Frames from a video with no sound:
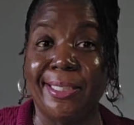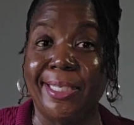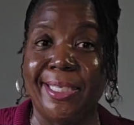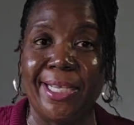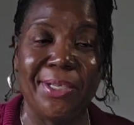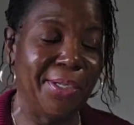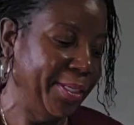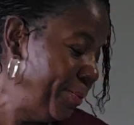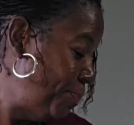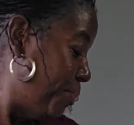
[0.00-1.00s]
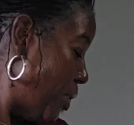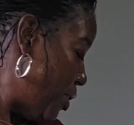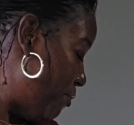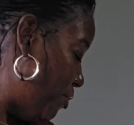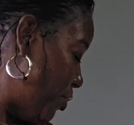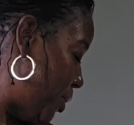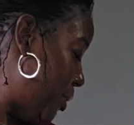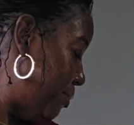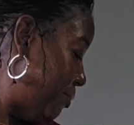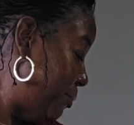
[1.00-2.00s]
Let's take a look. But
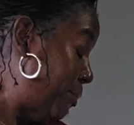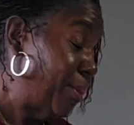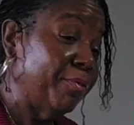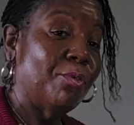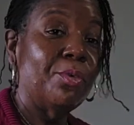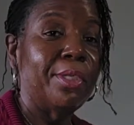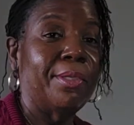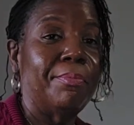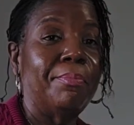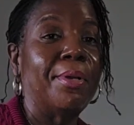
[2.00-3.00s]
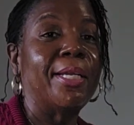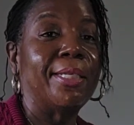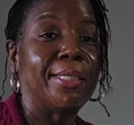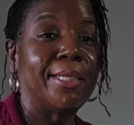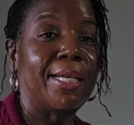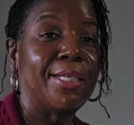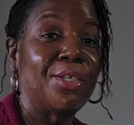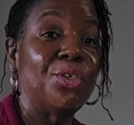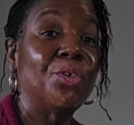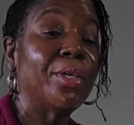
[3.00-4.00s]
first, of course, Bonnie
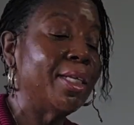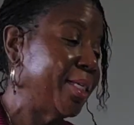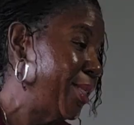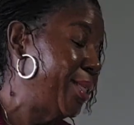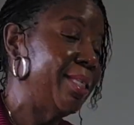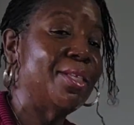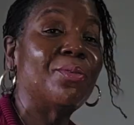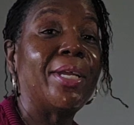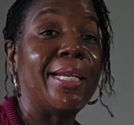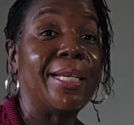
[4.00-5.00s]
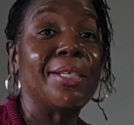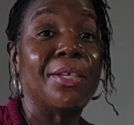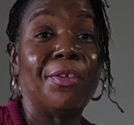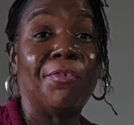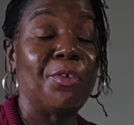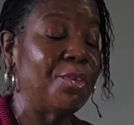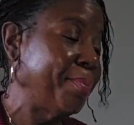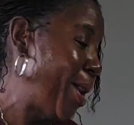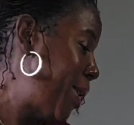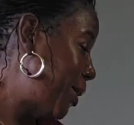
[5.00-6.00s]
decides to join us and sits right next to the first
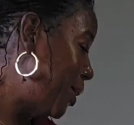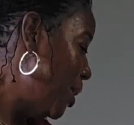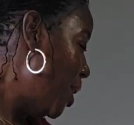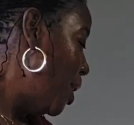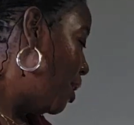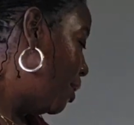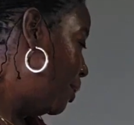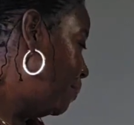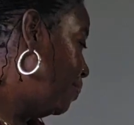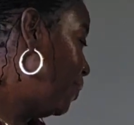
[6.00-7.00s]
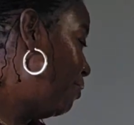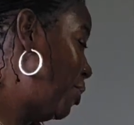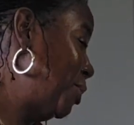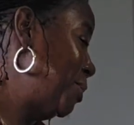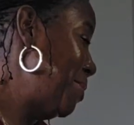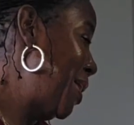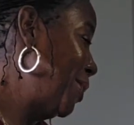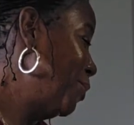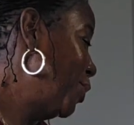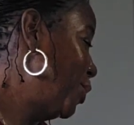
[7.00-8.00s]
bag. The first
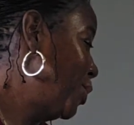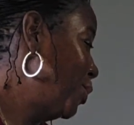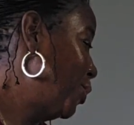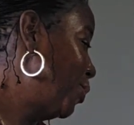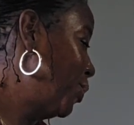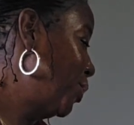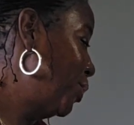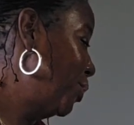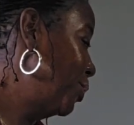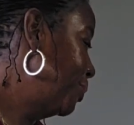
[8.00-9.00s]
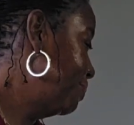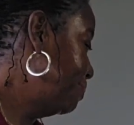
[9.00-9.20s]
bag we'll go through,